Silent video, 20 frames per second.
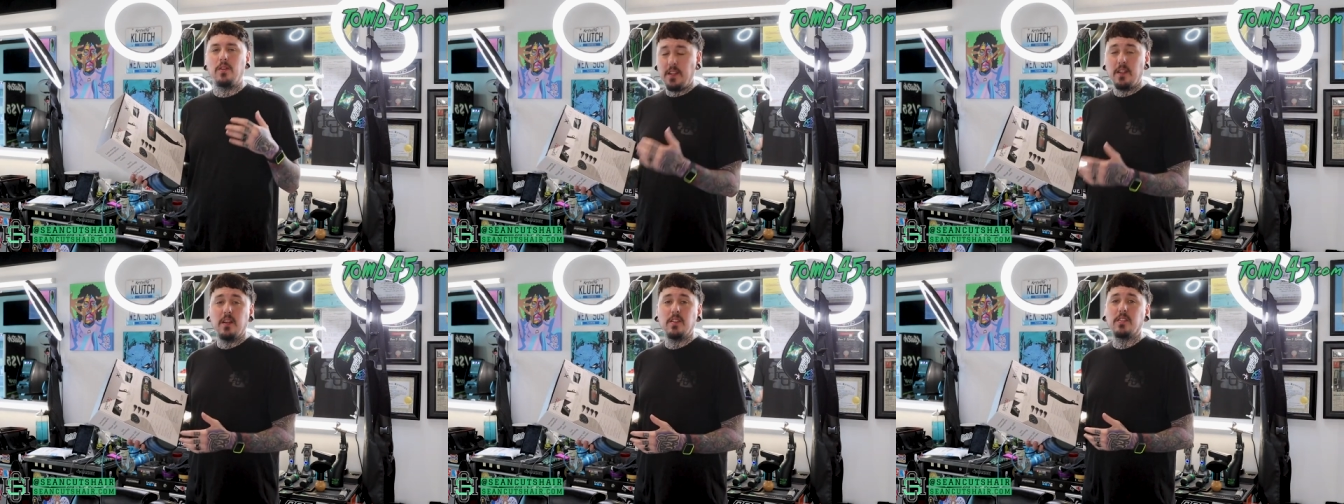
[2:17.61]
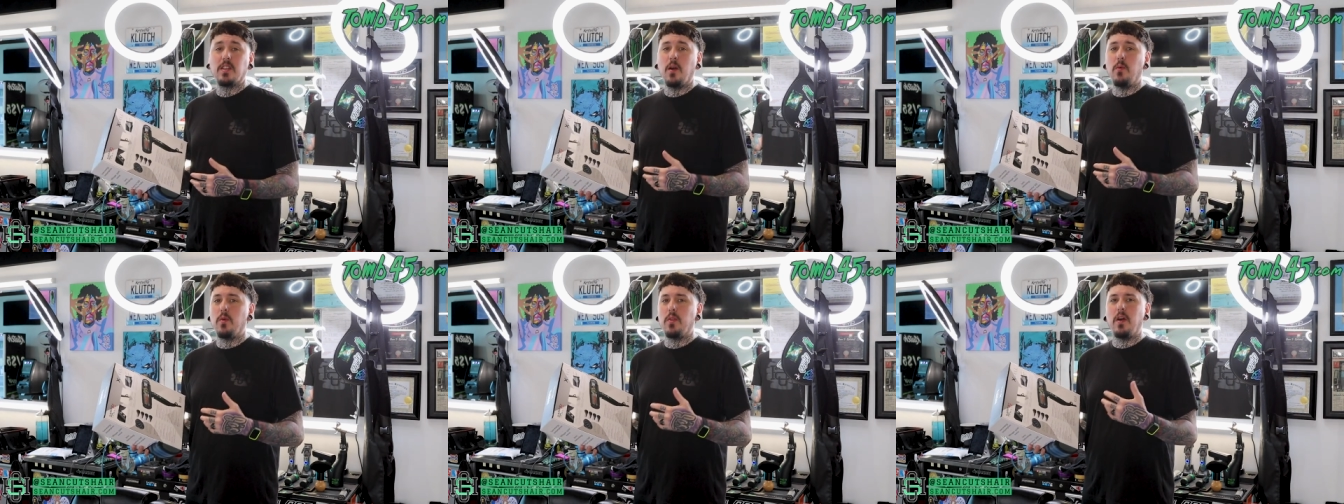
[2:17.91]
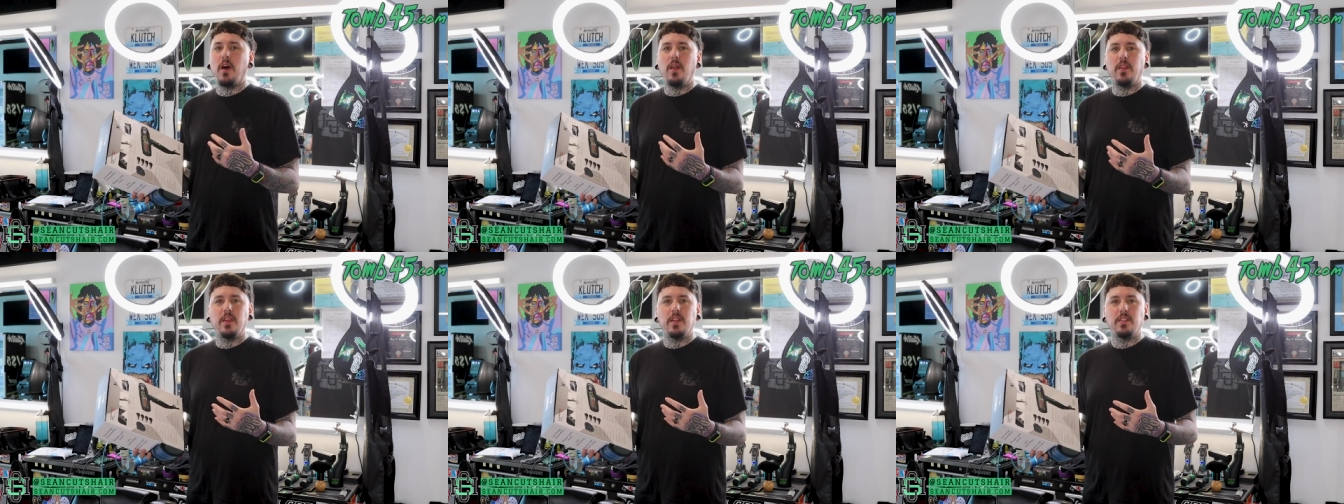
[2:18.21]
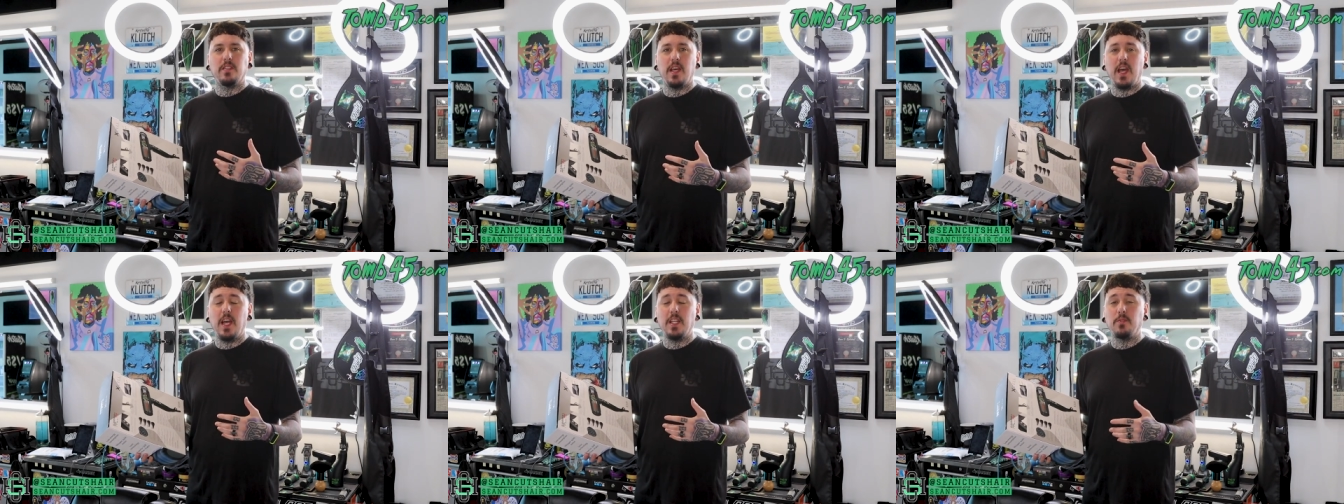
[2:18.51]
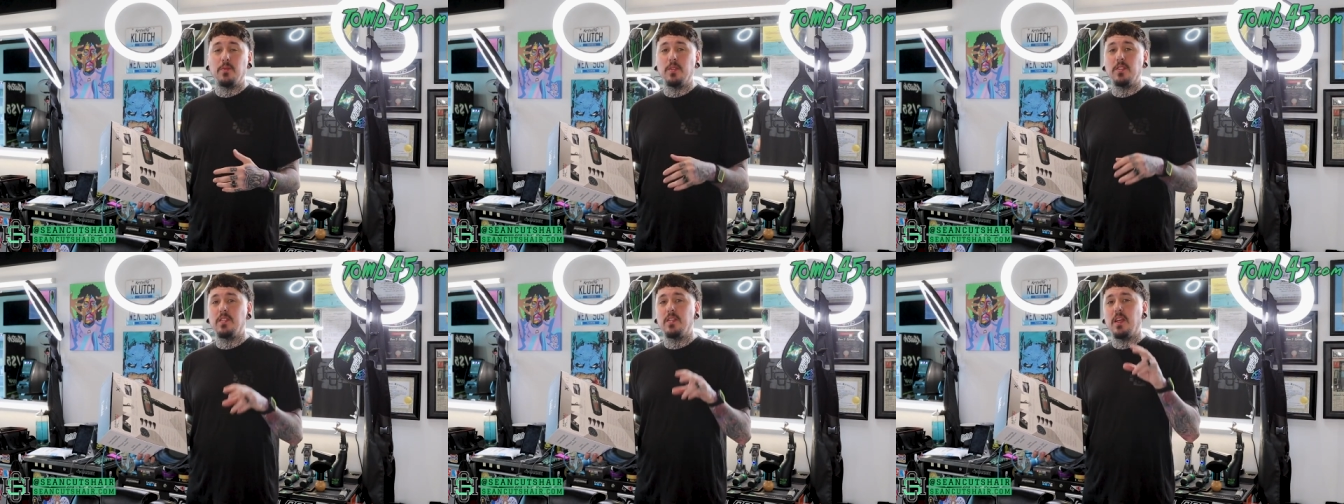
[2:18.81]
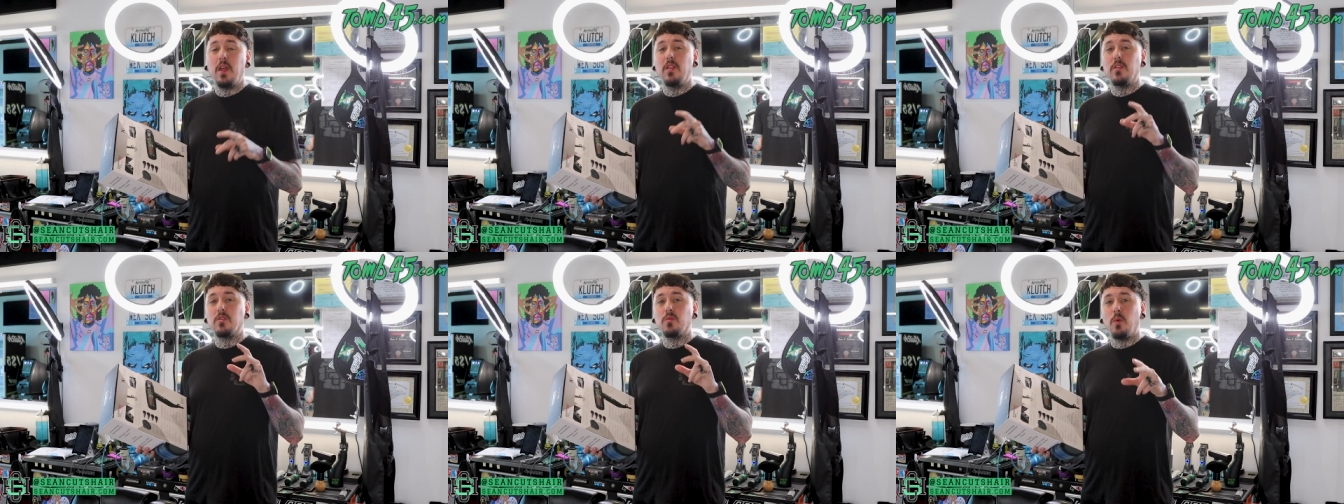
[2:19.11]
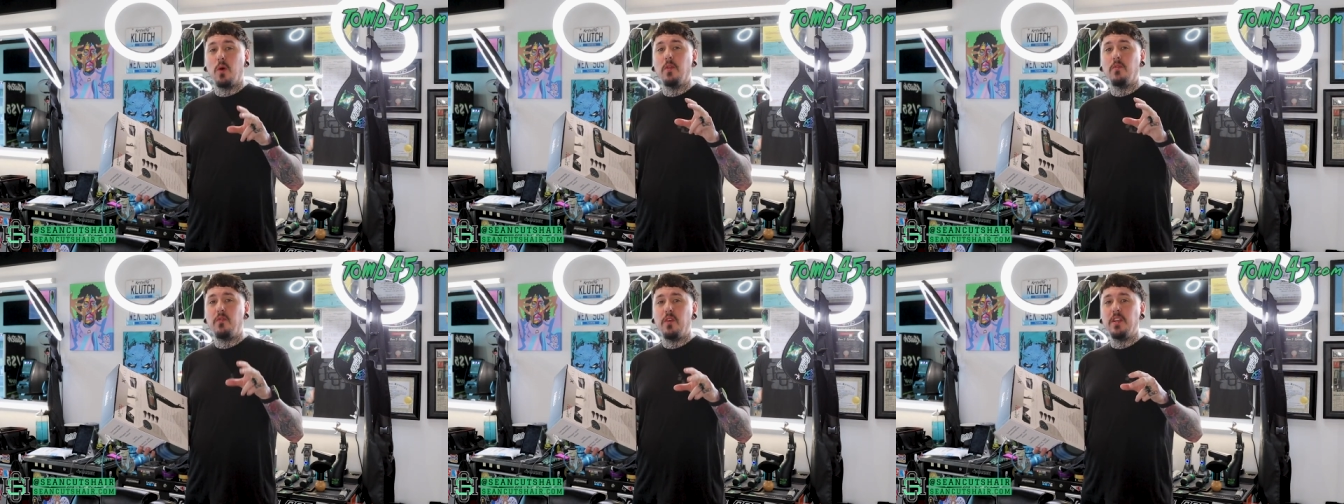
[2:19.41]
It does come with all the attachments. And there's
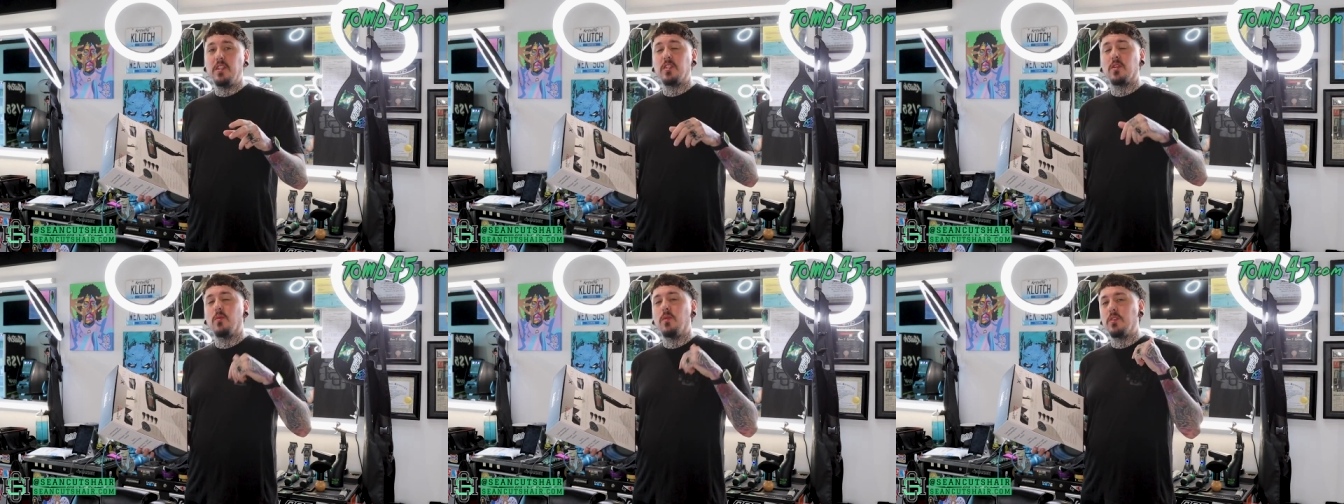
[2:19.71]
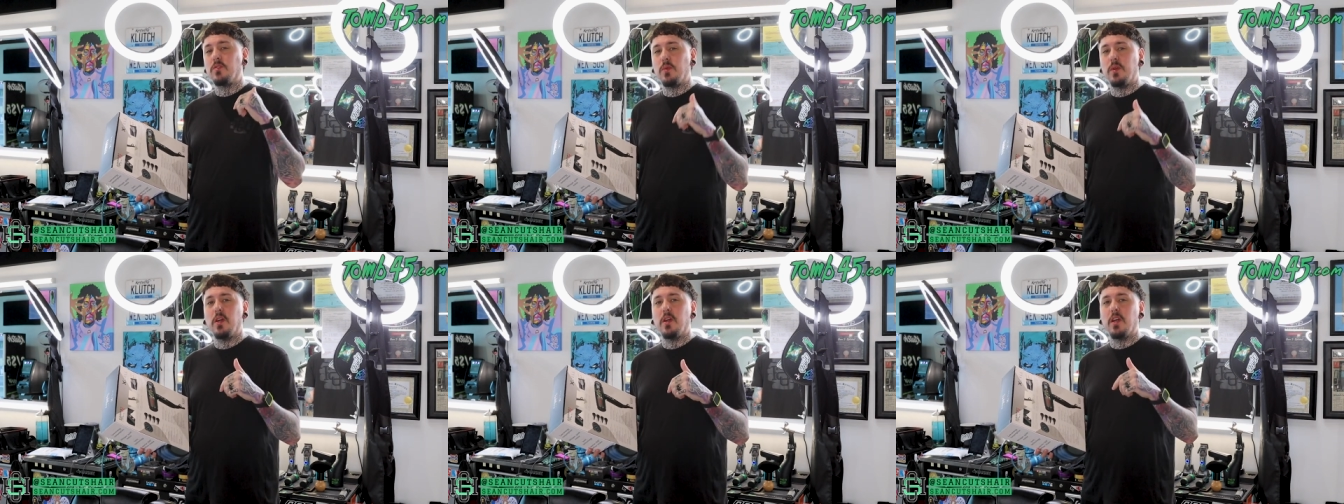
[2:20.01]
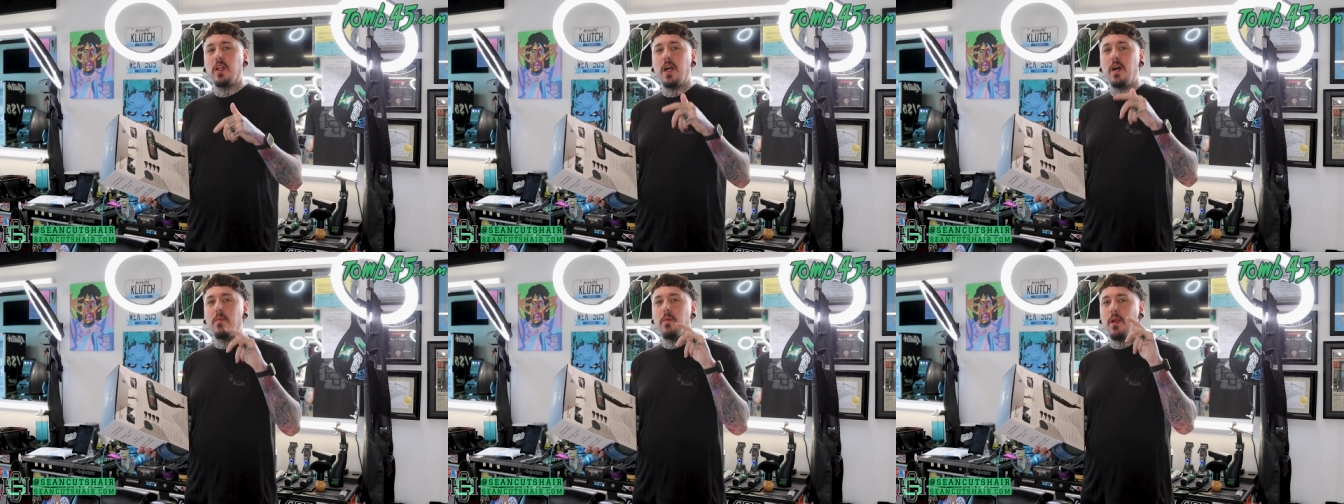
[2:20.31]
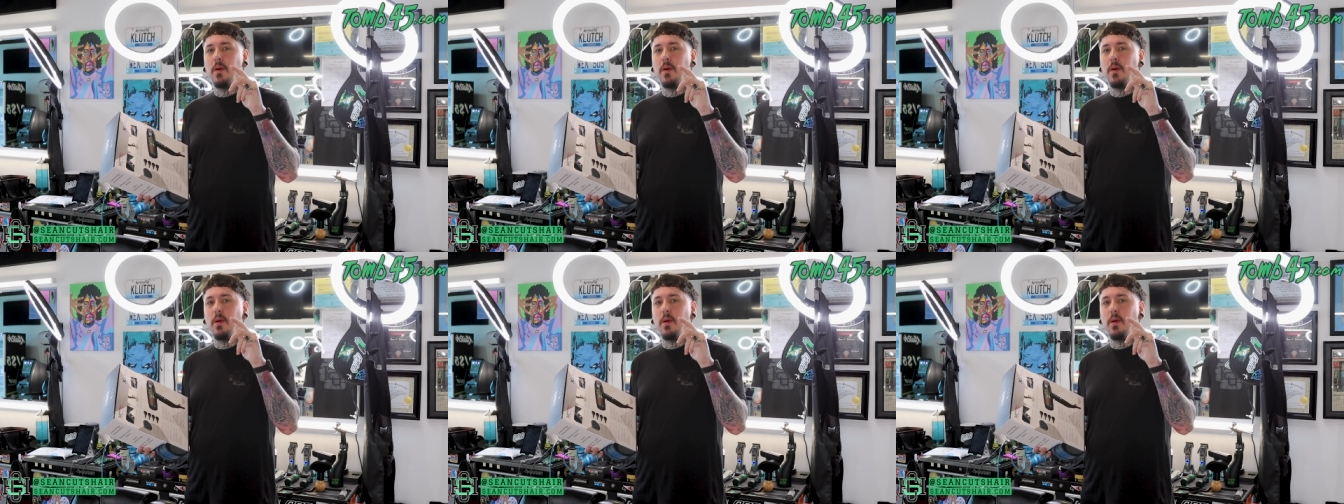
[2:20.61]
one feature once we hook it up,